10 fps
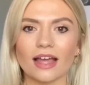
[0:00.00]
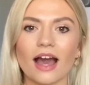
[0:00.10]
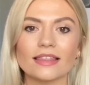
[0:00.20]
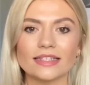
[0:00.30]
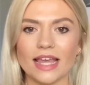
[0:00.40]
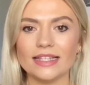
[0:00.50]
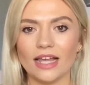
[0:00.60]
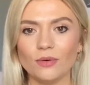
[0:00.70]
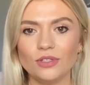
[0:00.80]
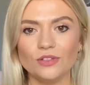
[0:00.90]
Other days
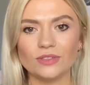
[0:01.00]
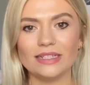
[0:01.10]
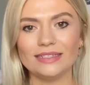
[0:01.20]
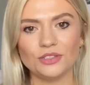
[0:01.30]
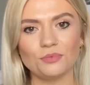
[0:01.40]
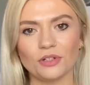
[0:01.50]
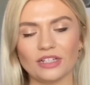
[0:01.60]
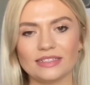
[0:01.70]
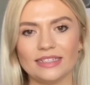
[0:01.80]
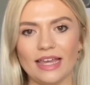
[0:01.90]
I will use these 2
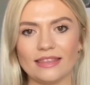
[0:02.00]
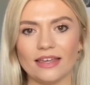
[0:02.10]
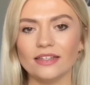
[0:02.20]
products together.